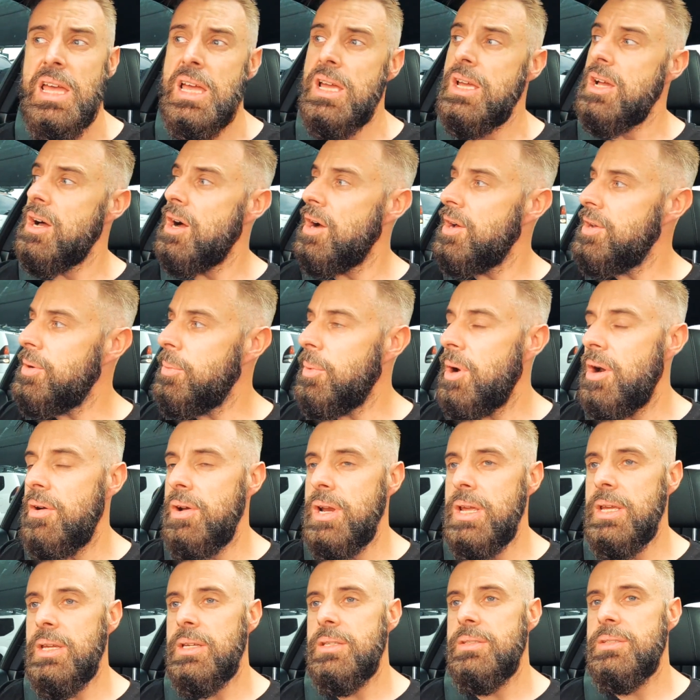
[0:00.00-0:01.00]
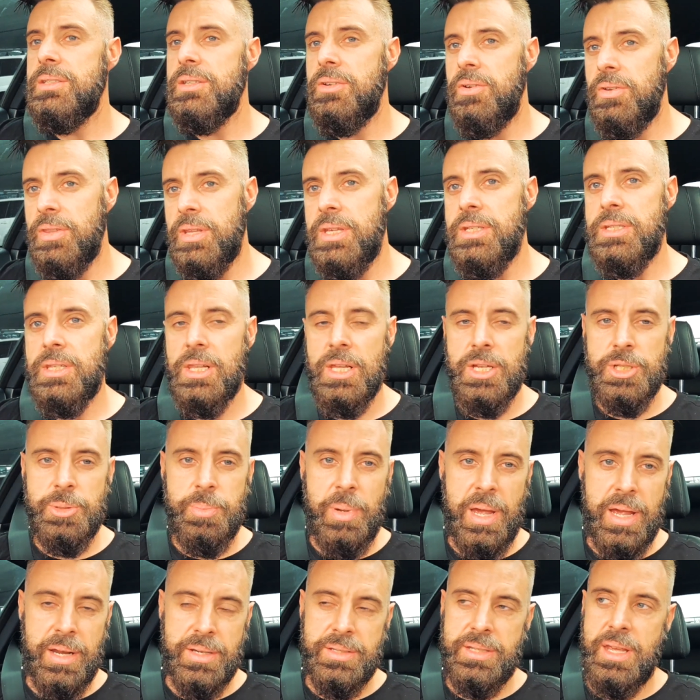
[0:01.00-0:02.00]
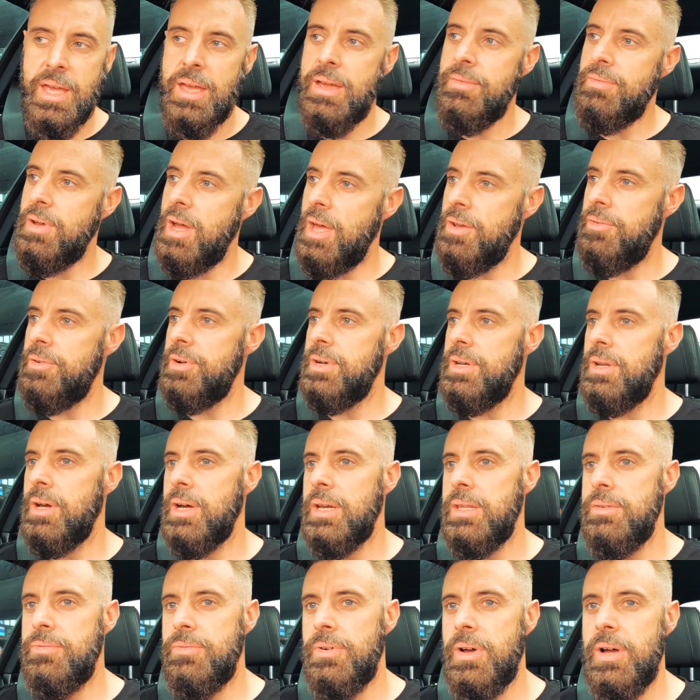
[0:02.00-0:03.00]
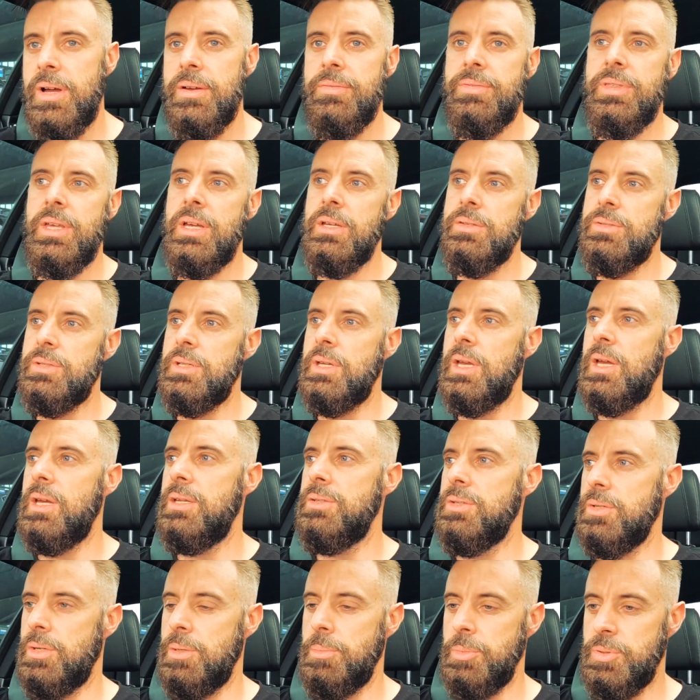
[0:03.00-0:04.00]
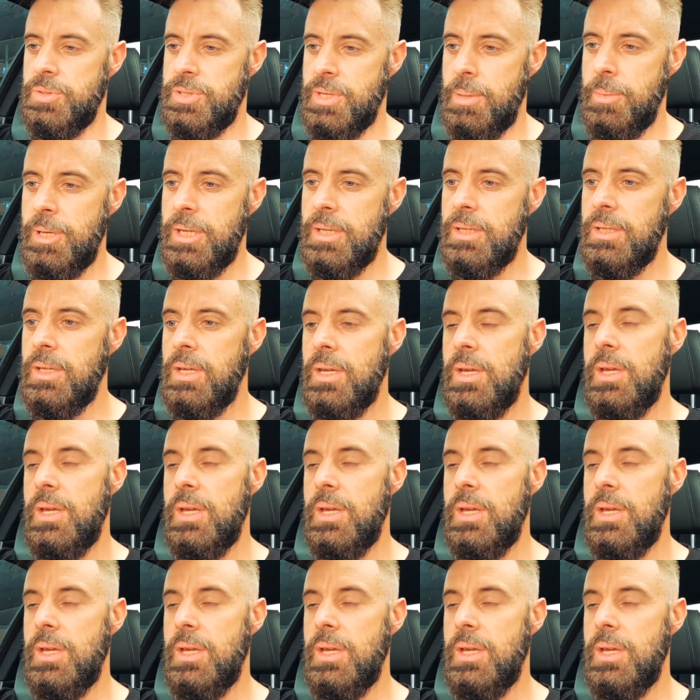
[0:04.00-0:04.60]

Kind of worrying considering these clutch packs have 195,000 Ks on them or something.